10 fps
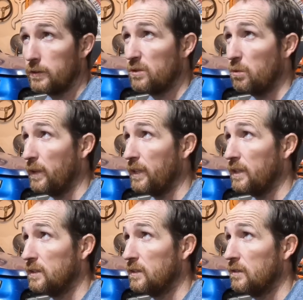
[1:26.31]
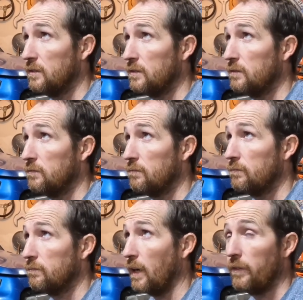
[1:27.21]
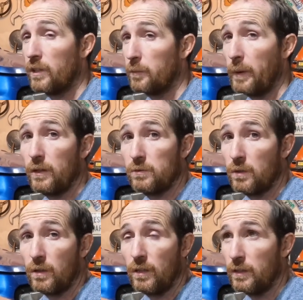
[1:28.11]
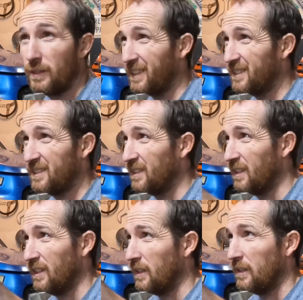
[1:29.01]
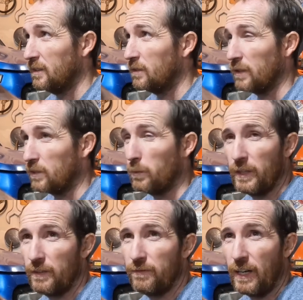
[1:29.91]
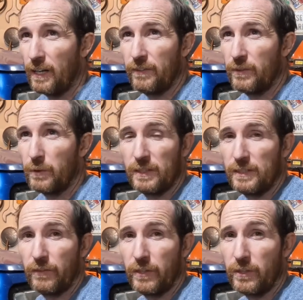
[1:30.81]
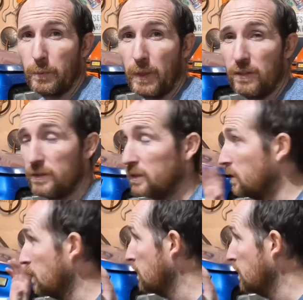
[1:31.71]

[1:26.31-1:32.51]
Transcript: It's 2,500 pounds, we'll call it. I think it's like 25 to 2,700 pounds.